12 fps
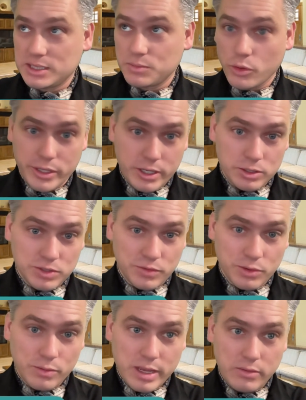more years for
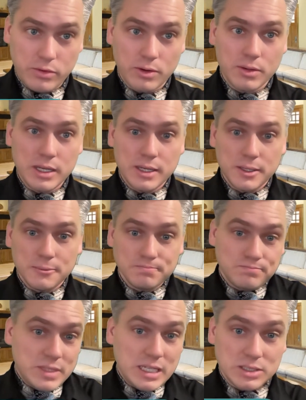a waiver
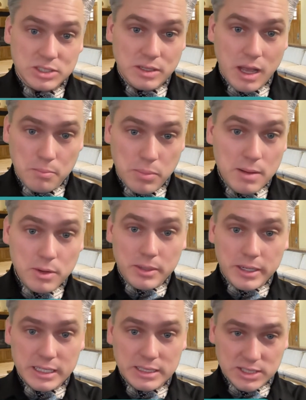is a bummer,
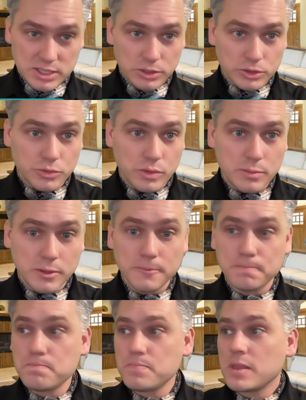but it's still doable.
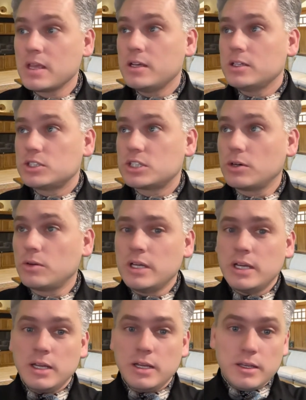So
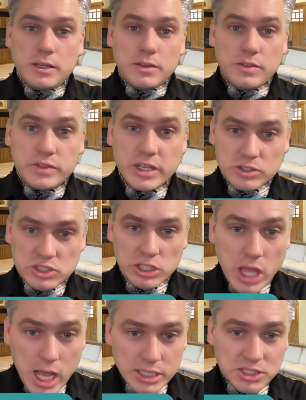there's
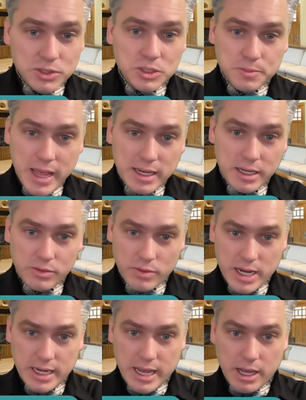lawsuits pending
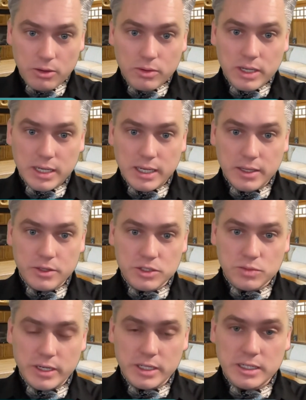right now. There's
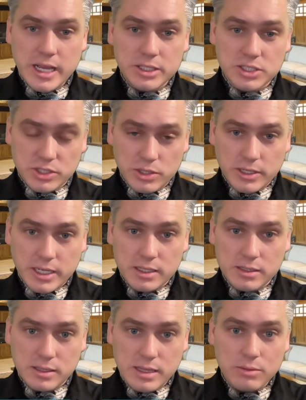one in the Ninth
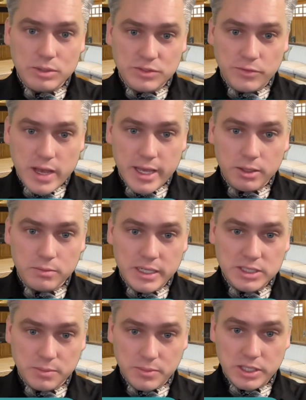Circuit that was filed by
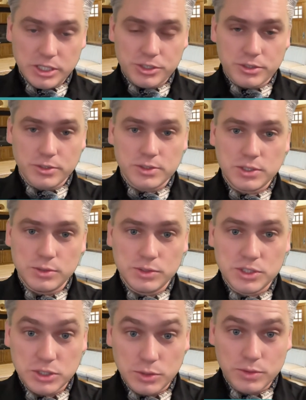some petitioners who
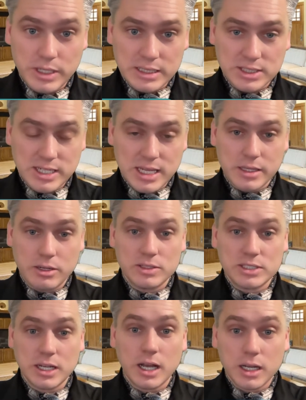sued and said there is
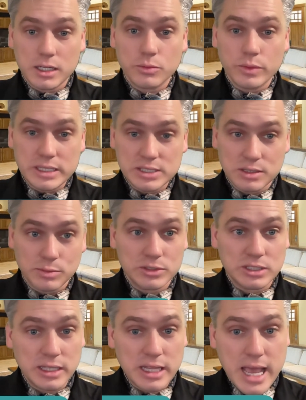an unreasonable
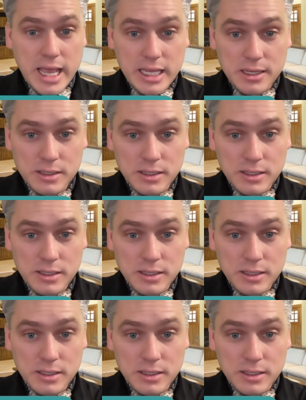delay